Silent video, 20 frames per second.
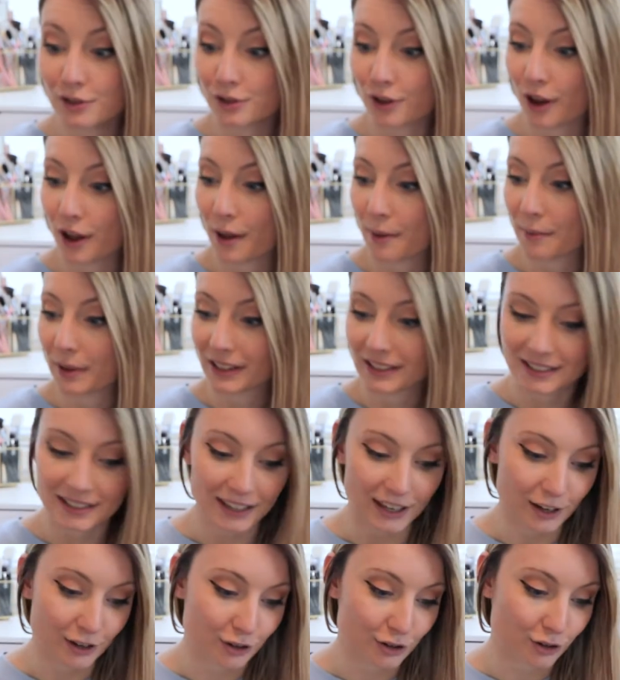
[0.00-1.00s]
so I'm
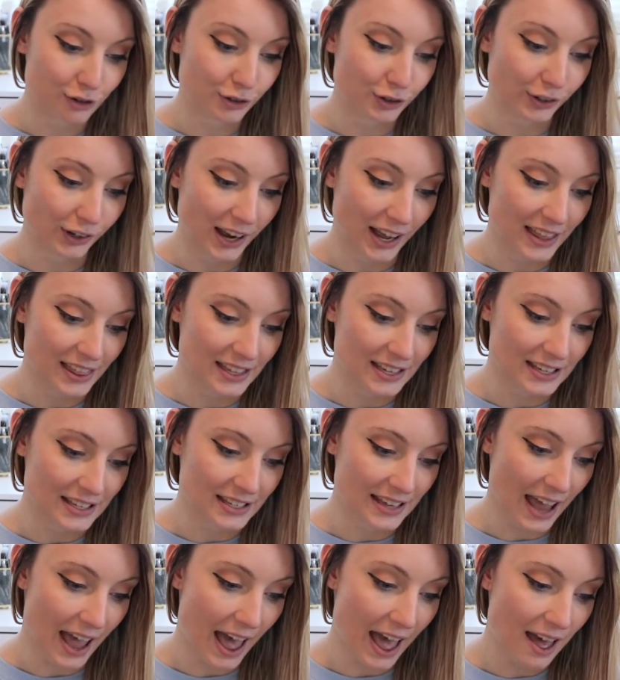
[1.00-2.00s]
excited to try
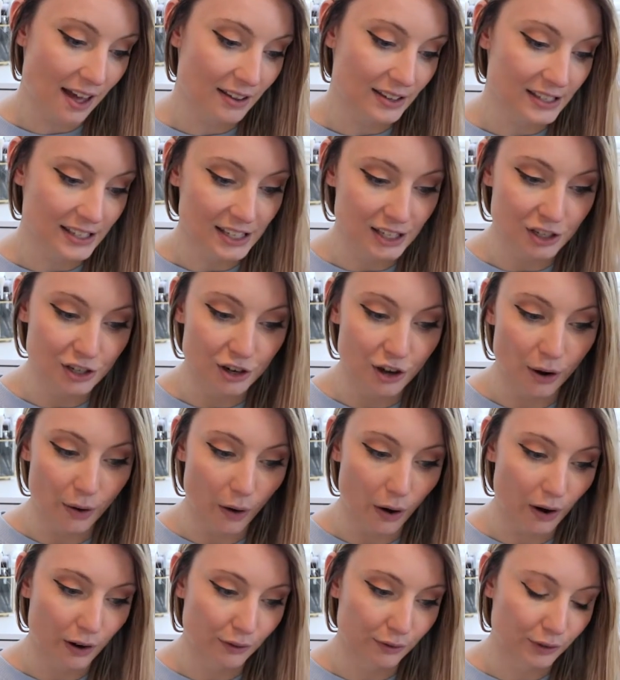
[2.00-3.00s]
these out. It says no
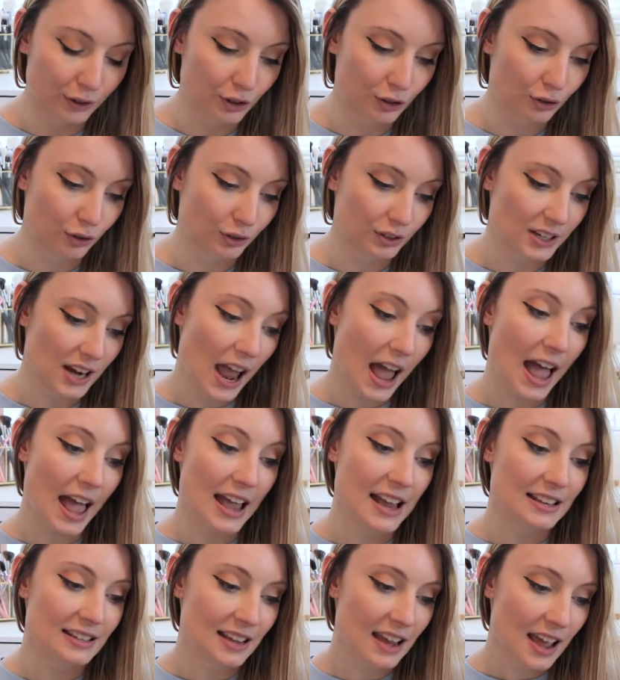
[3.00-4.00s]
artificial
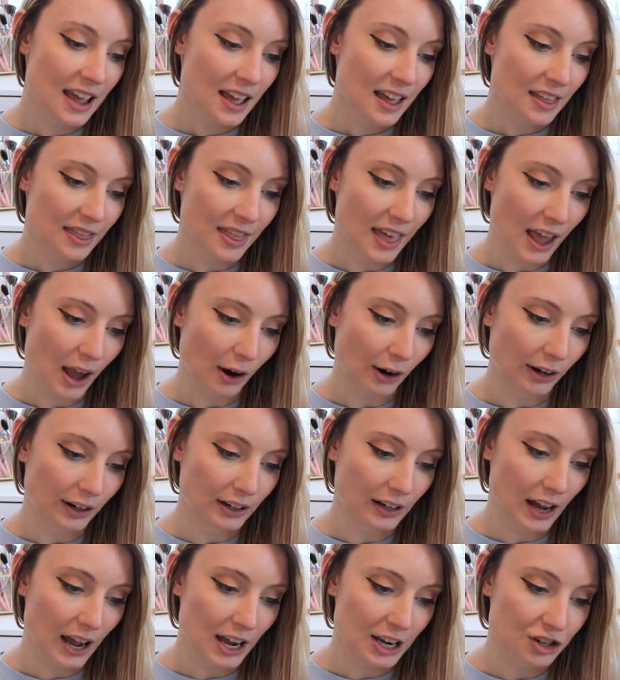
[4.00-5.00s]
dyes. They are
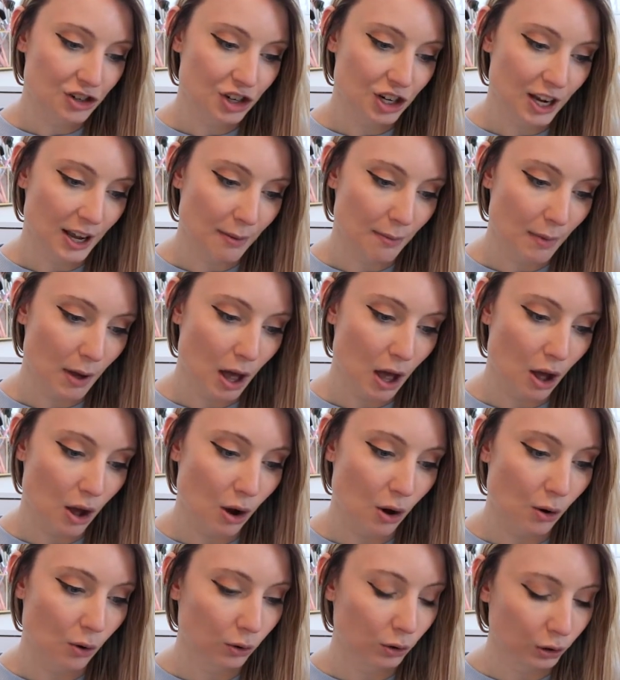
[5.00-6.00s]

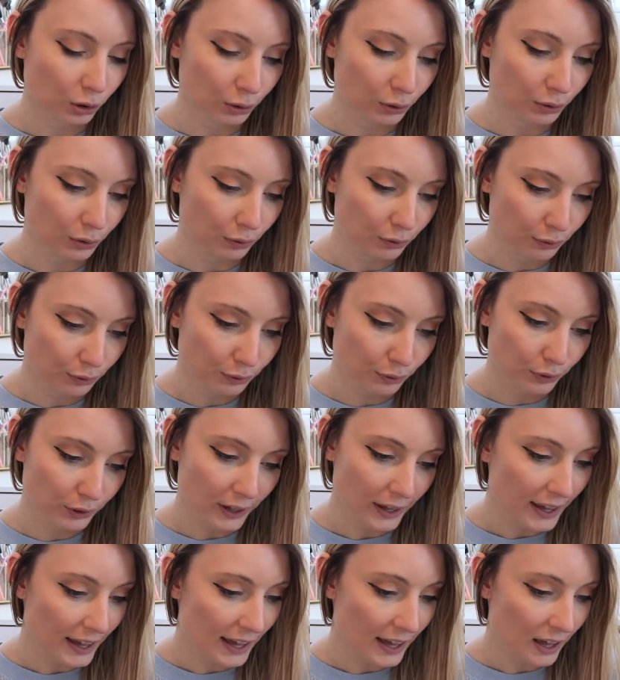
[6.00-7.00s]
non-GMO,
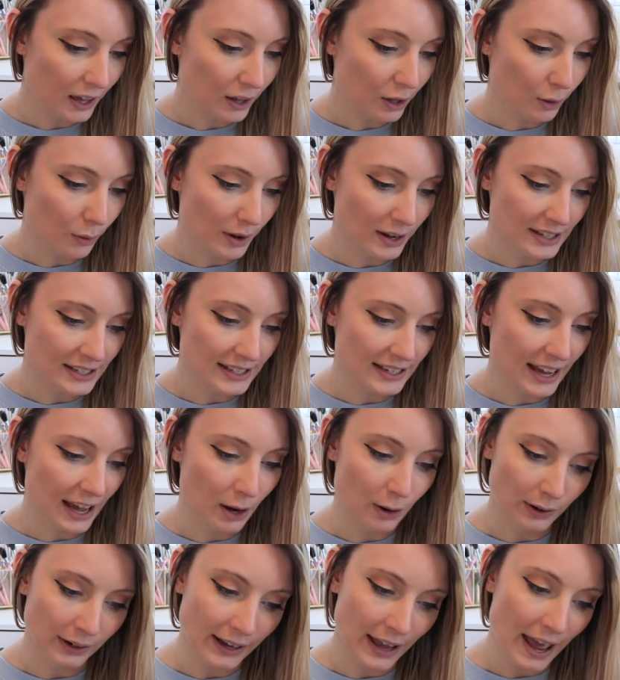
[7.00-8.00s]
gluten-free, USDA
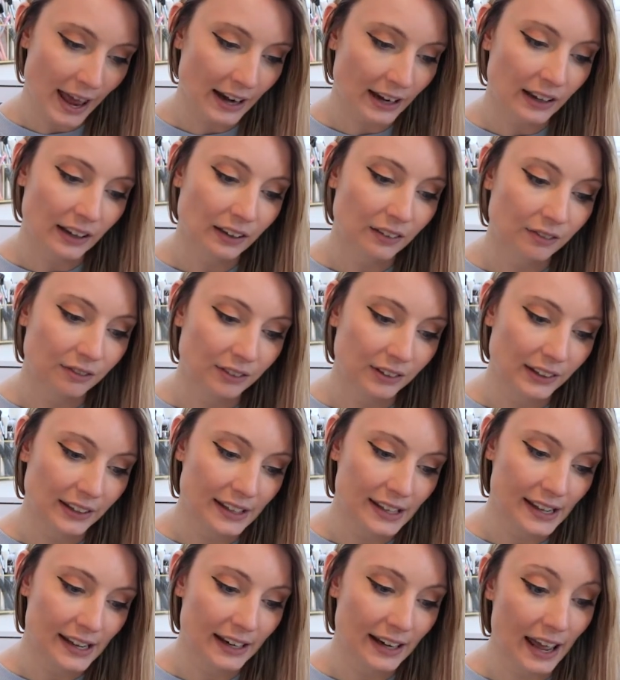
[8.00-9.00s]
organic,
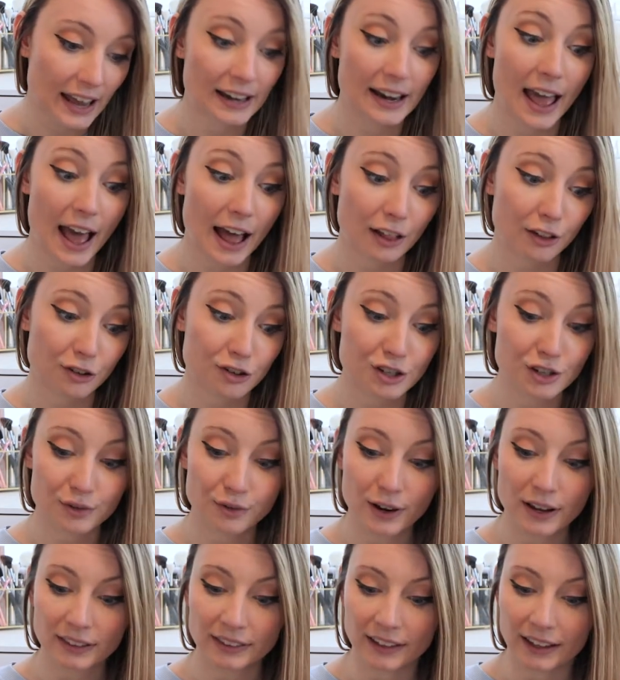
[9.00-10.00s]
vegan, and
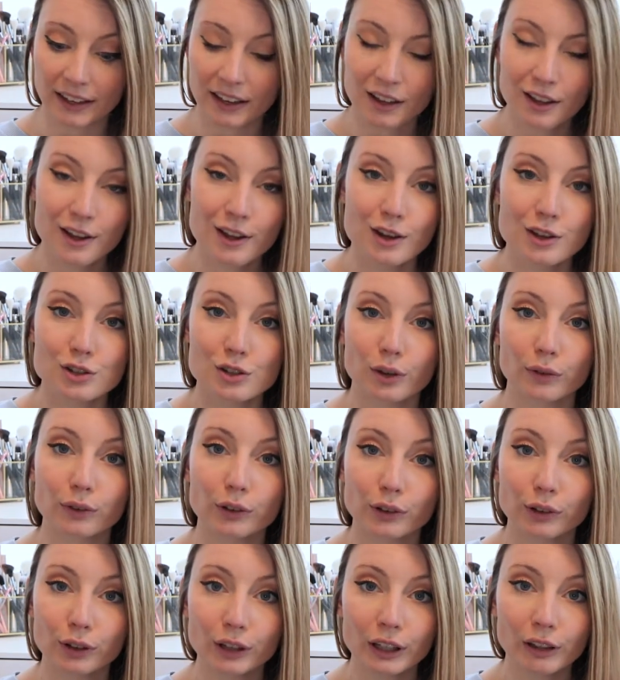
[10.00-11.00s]
allergy-friendly. So if
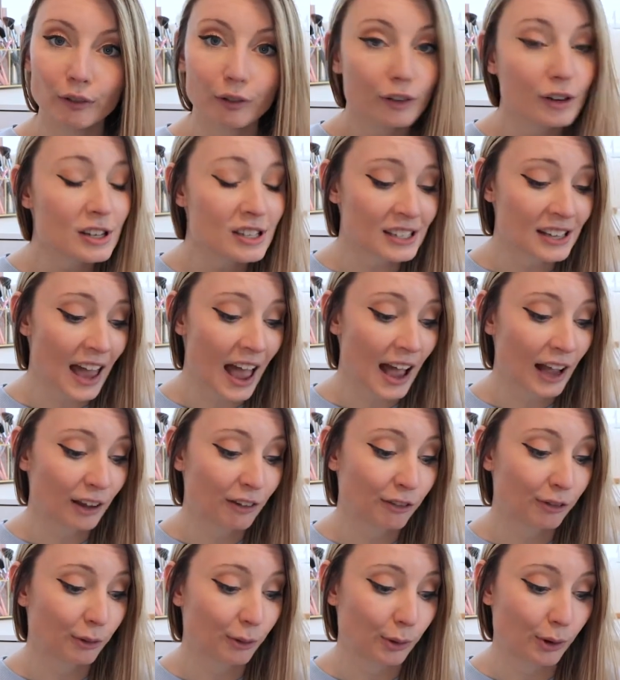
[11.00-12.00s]
you're looking for a snack
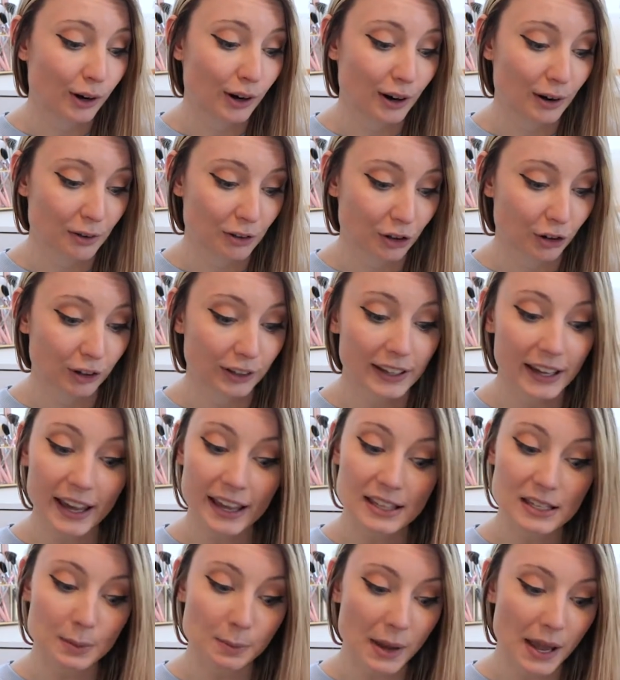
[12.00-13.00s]
for your
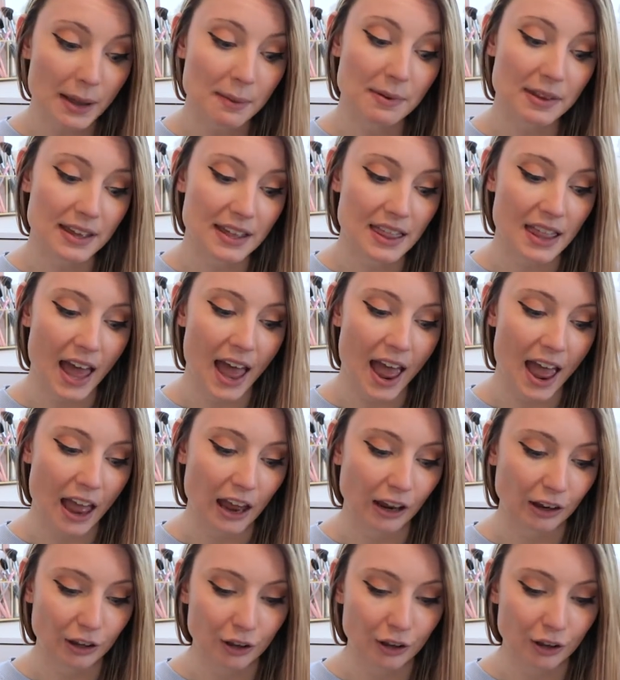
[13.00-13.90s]
kids maybe that,